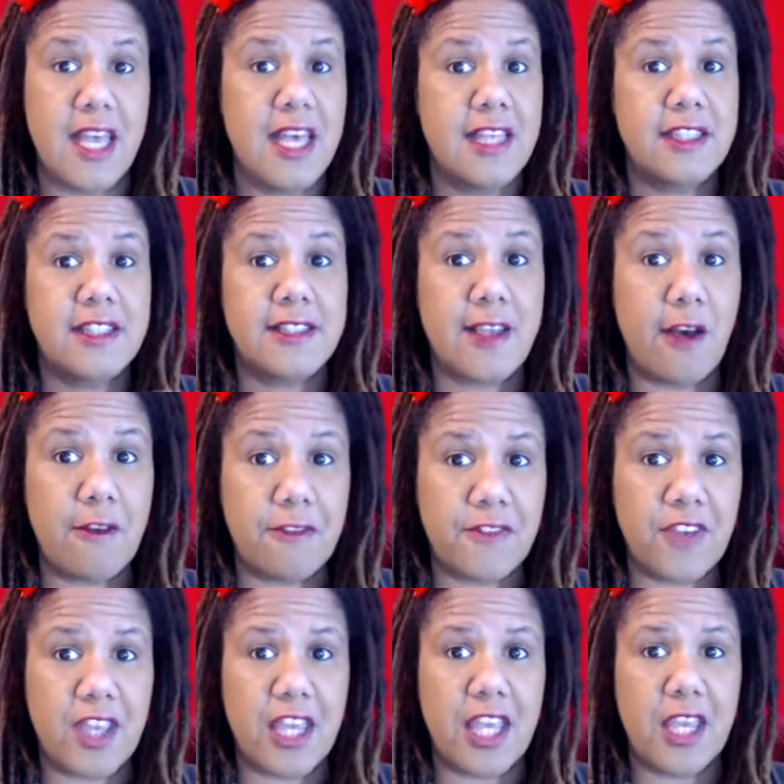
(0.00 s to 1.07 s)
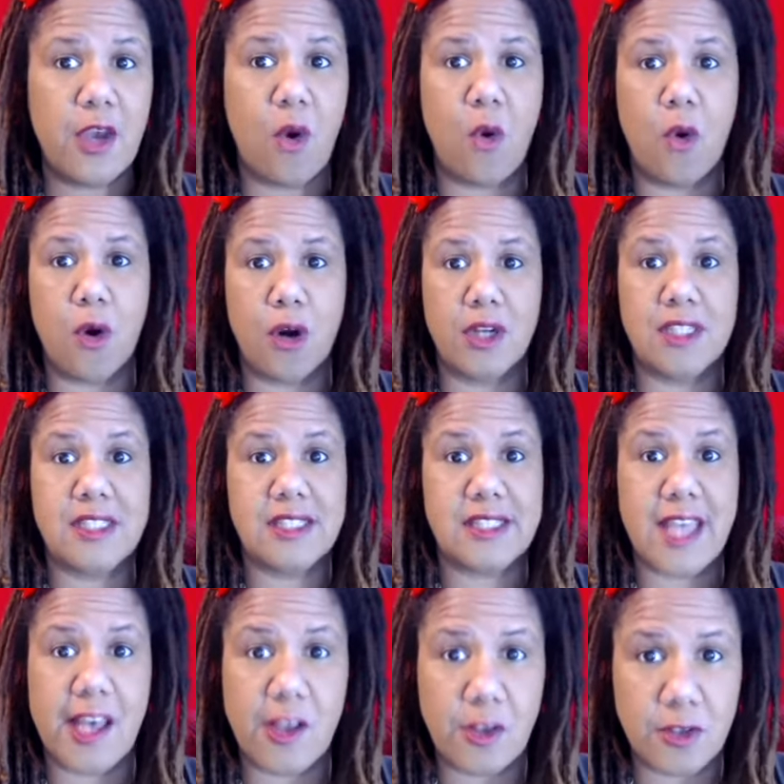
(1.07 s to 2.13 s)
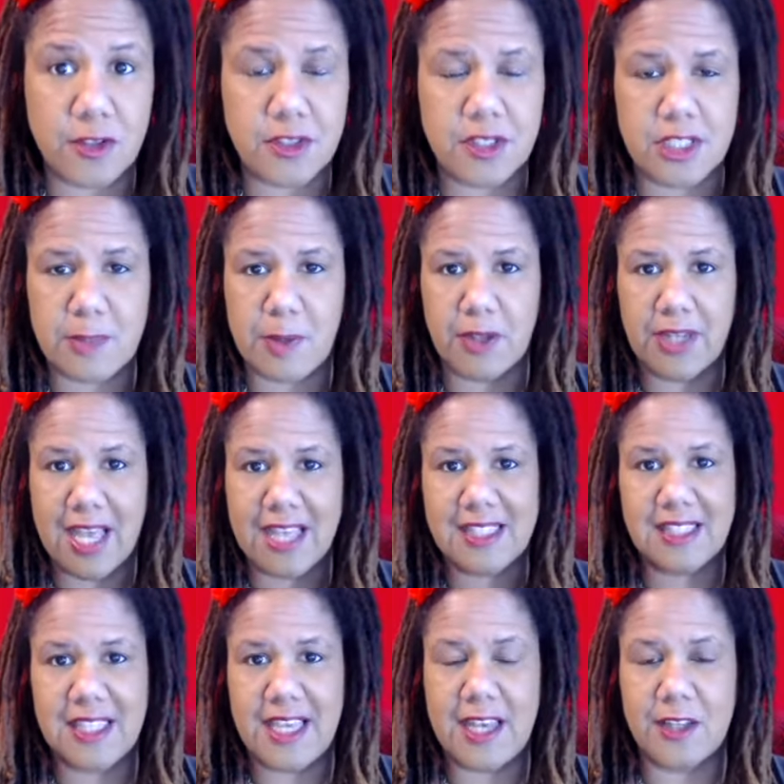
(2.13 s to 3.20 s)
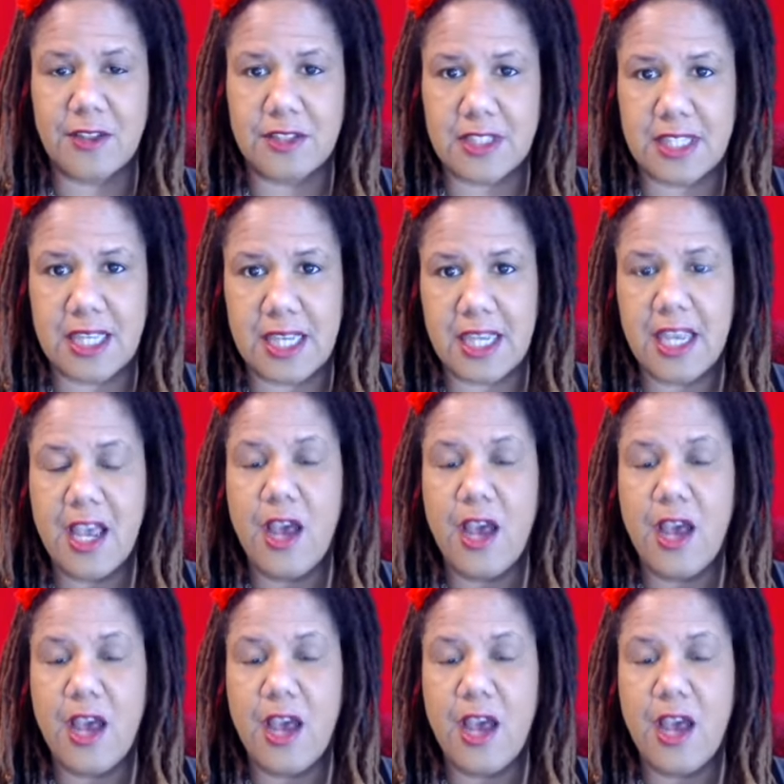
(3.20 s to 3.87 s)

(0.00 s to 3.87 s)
Selfie or Selz, spelled S-E-L-Z,